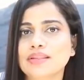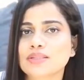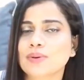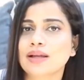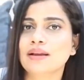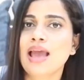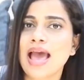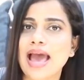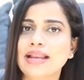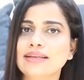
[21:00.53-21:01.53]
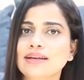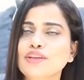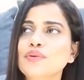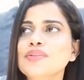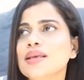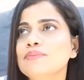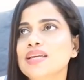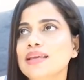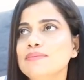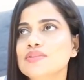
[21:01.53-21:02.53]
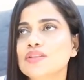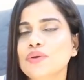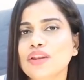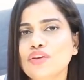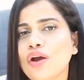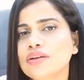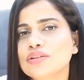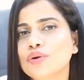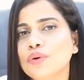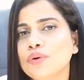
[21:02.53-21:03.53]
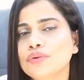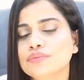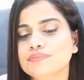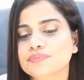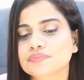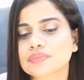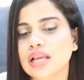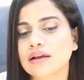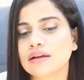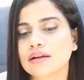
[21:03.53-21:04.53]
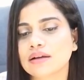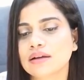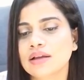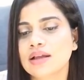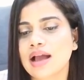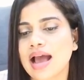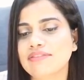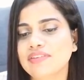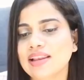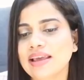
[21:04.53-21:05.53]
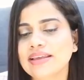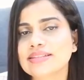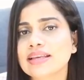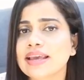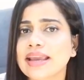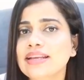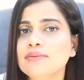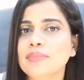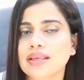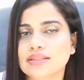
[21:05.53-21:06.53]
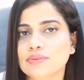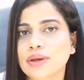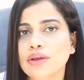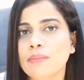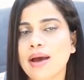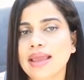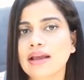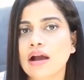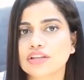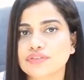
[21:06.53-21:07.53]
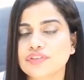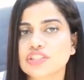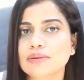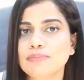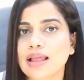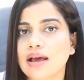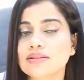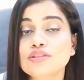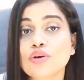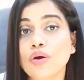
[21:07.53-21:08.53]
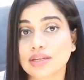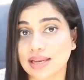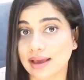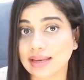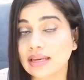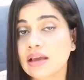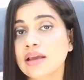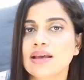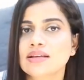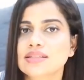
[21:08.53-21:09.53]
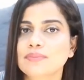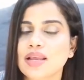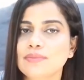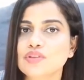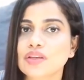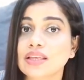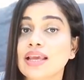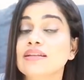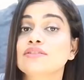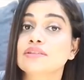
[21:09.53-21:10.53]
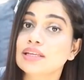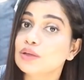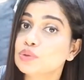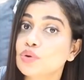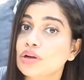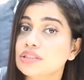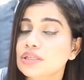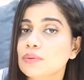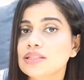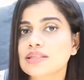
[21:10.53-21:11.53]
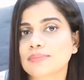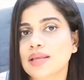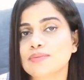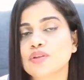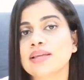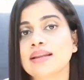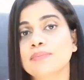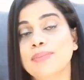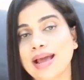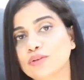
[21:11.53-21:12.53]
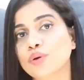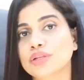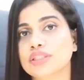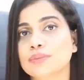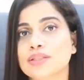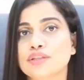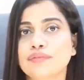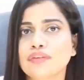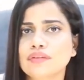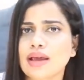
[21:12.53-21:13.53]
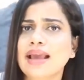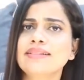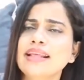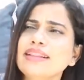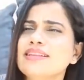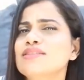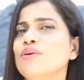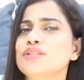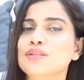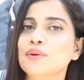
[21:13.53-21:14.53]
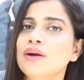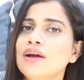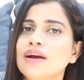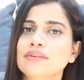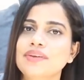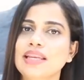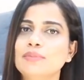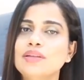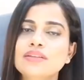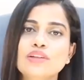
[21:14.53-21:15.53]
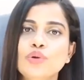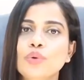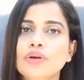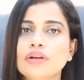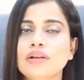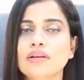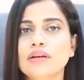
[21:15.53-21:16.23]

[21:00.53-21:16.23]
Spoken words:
this one. And you know, sometimes you cannot go, I feel like it's a hit and miss when you're buying artificial plants online. Sometimes you can get a really good quality one, sometimes you'll get a bad quality one. So if you, I think these are also available in the local